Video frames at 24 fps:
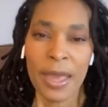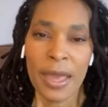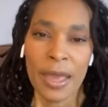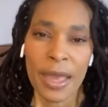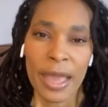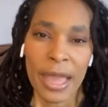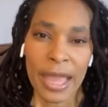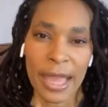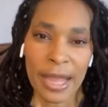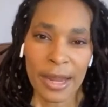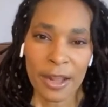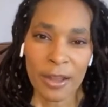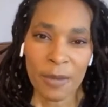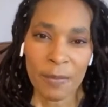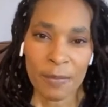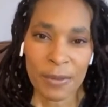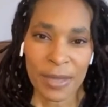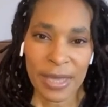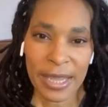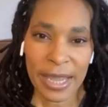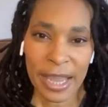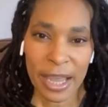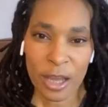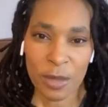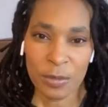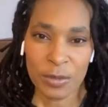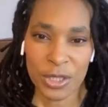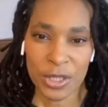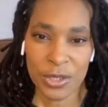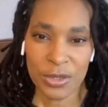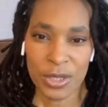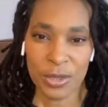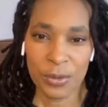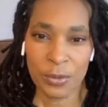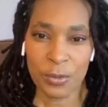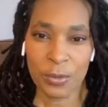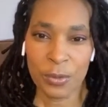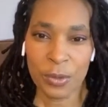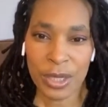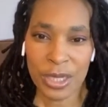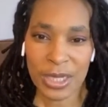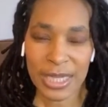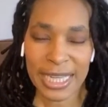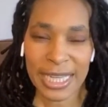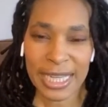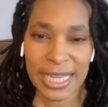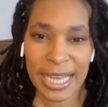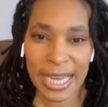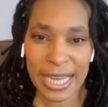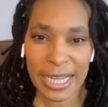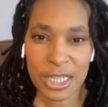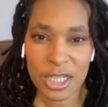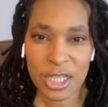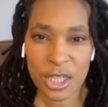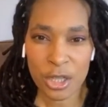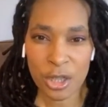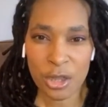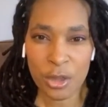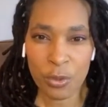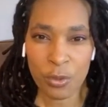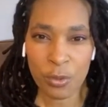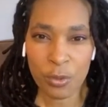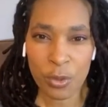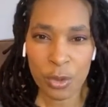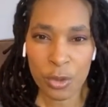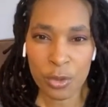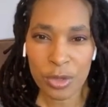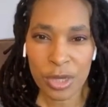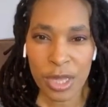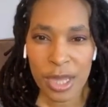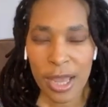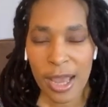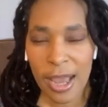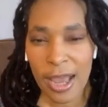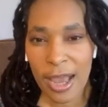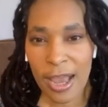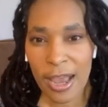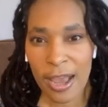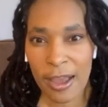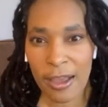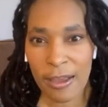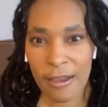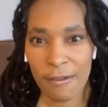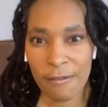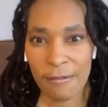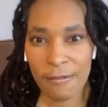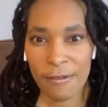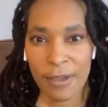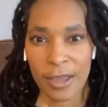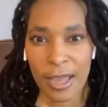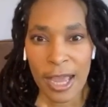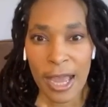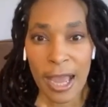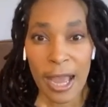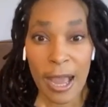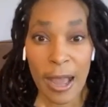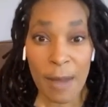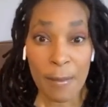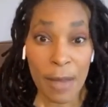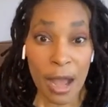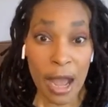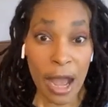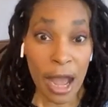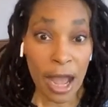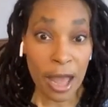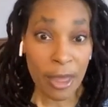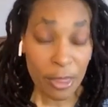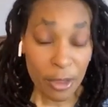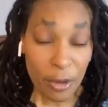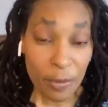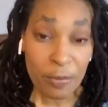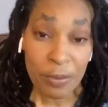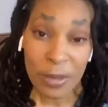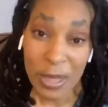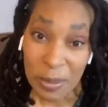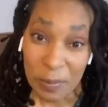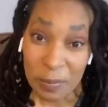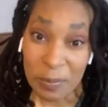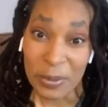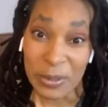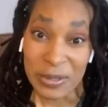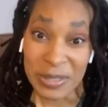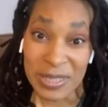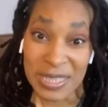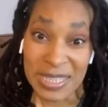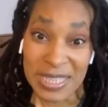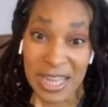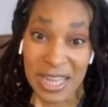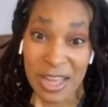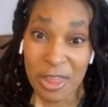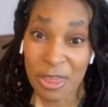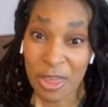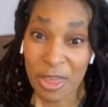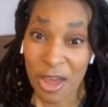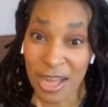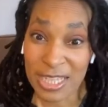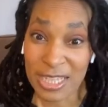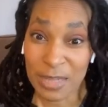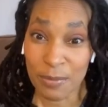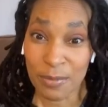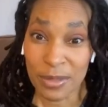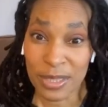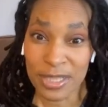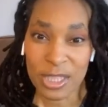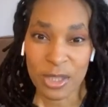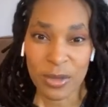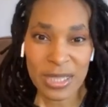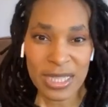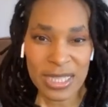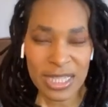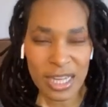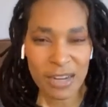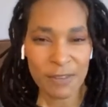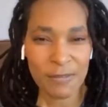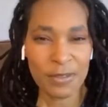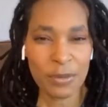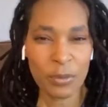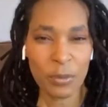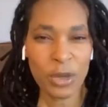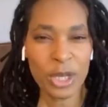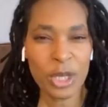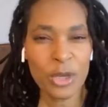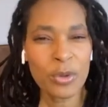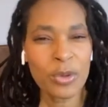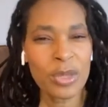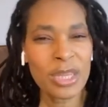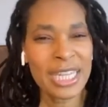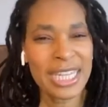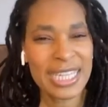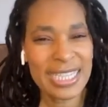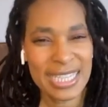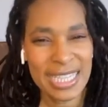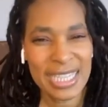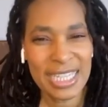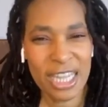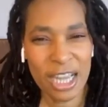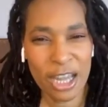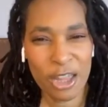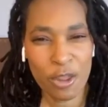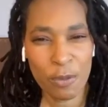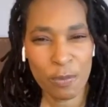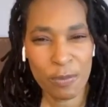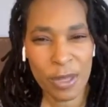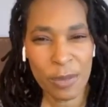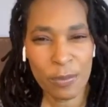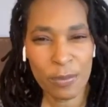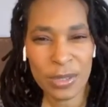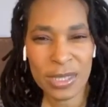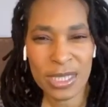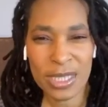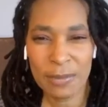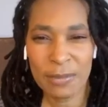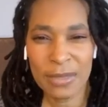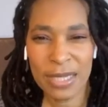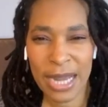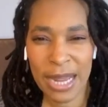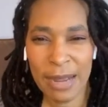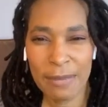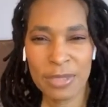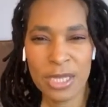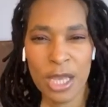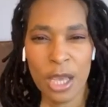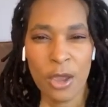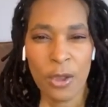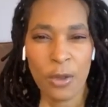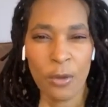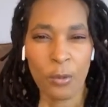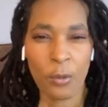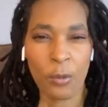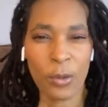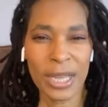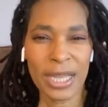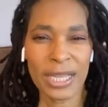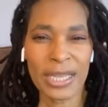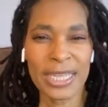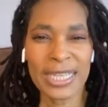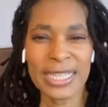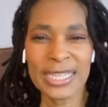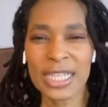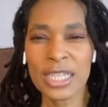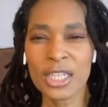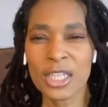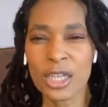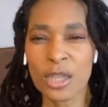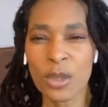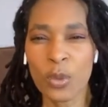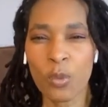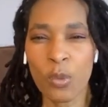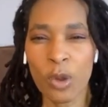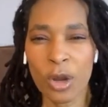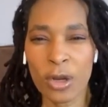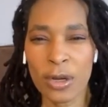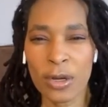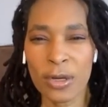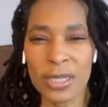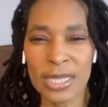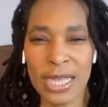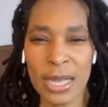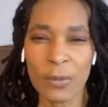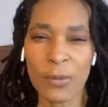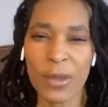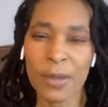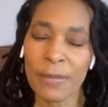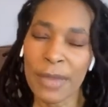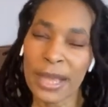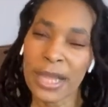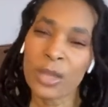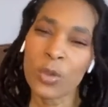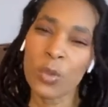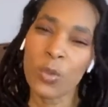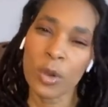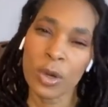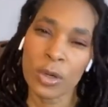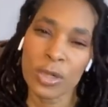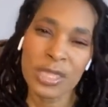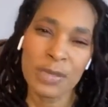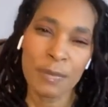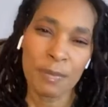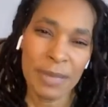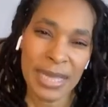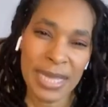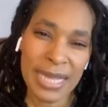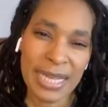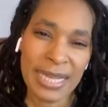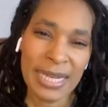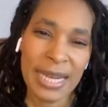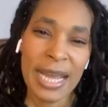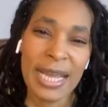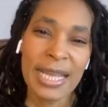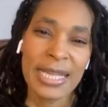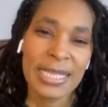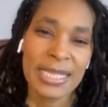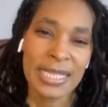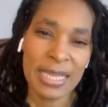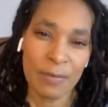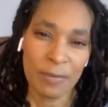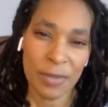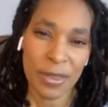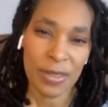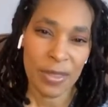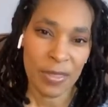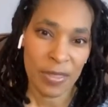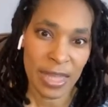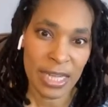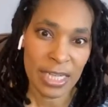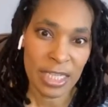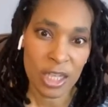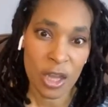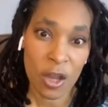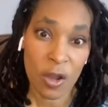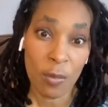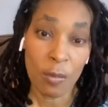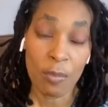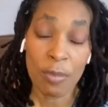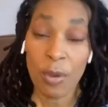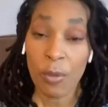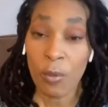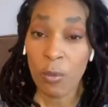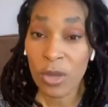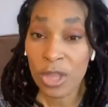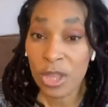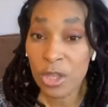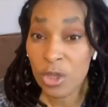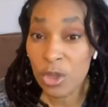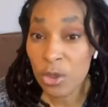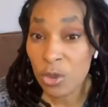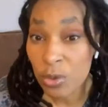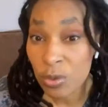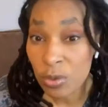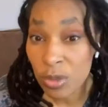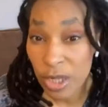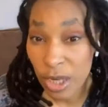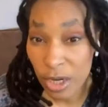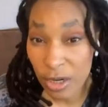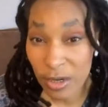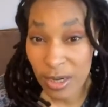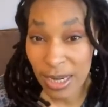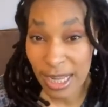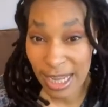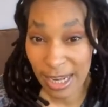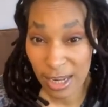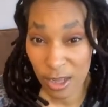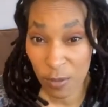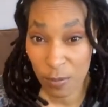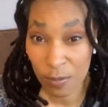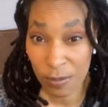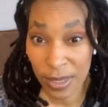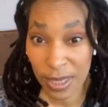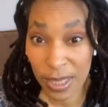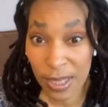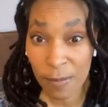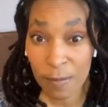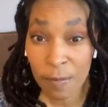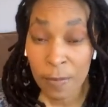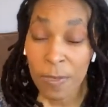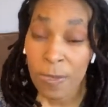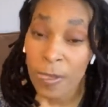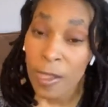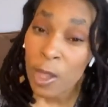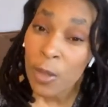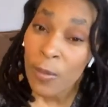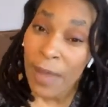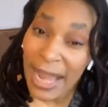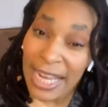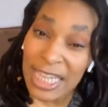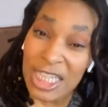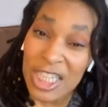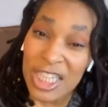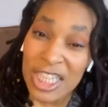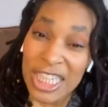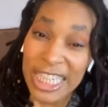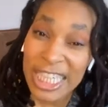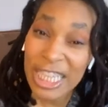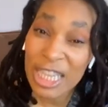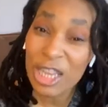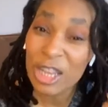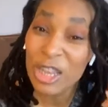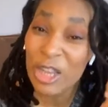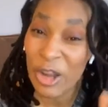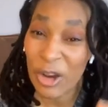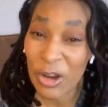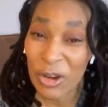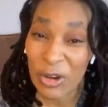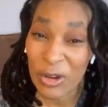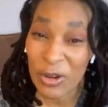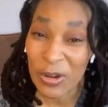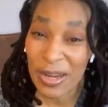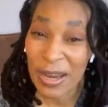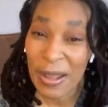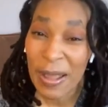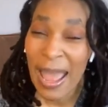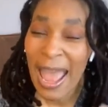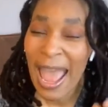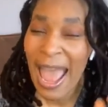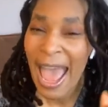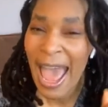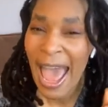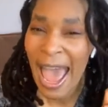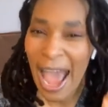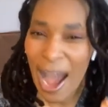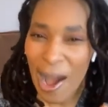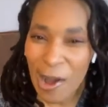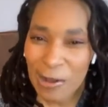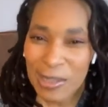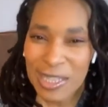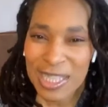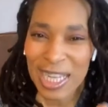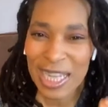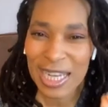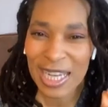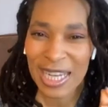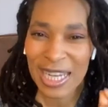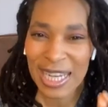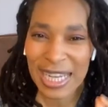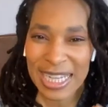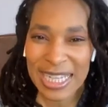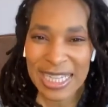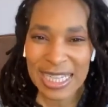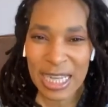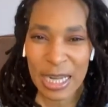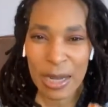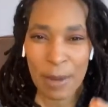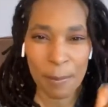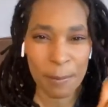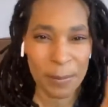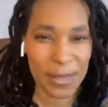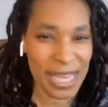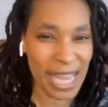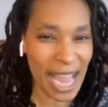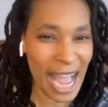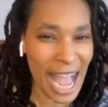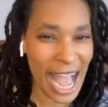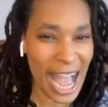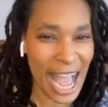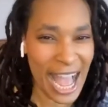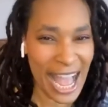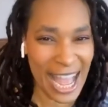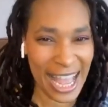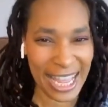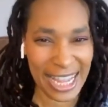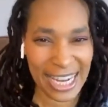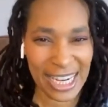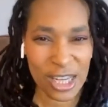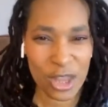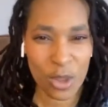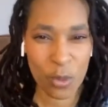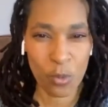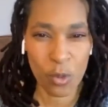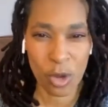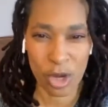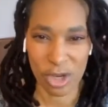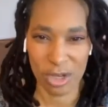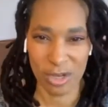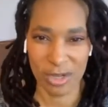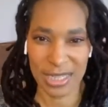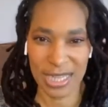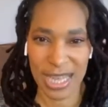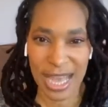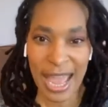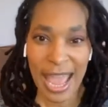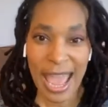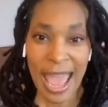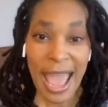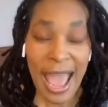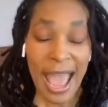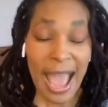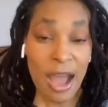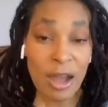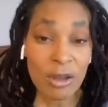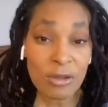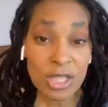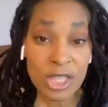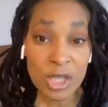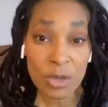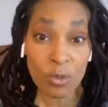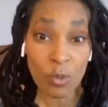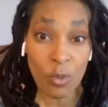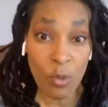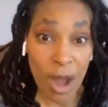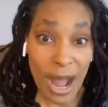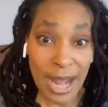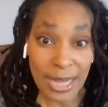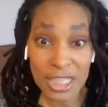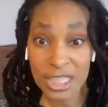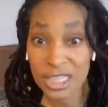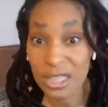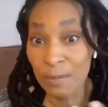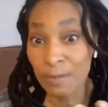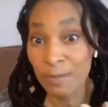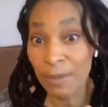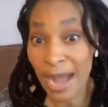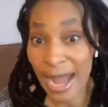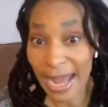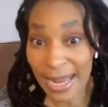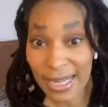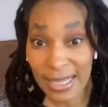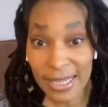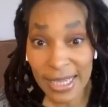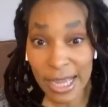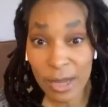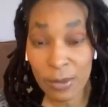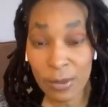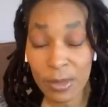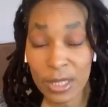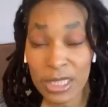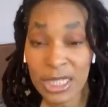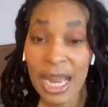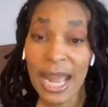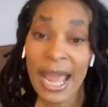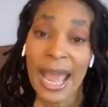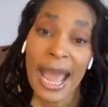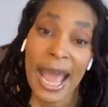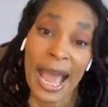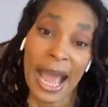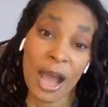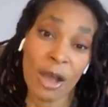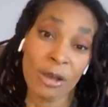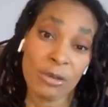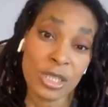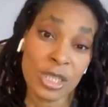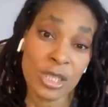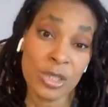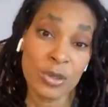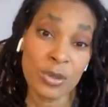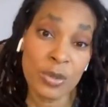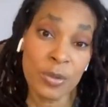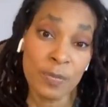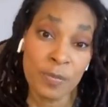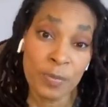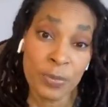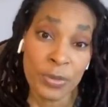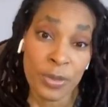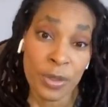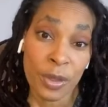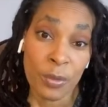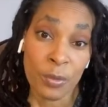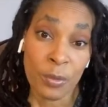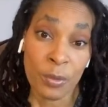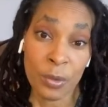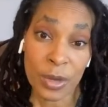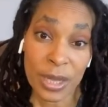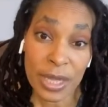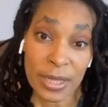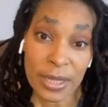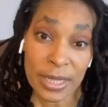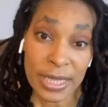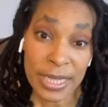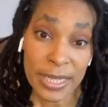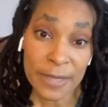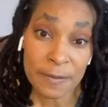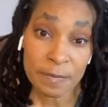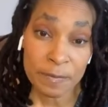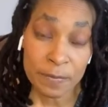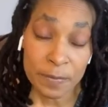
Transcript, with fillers: N L P helps you to really get to the root of um, other people's thoughts and beliefs. So instead of, when you listen to other people, sometimes we listen to the words and we make the words mean something that they don't. But when you learn N L P, you actually learn how to listen behind the words, how to watch the body language, how to really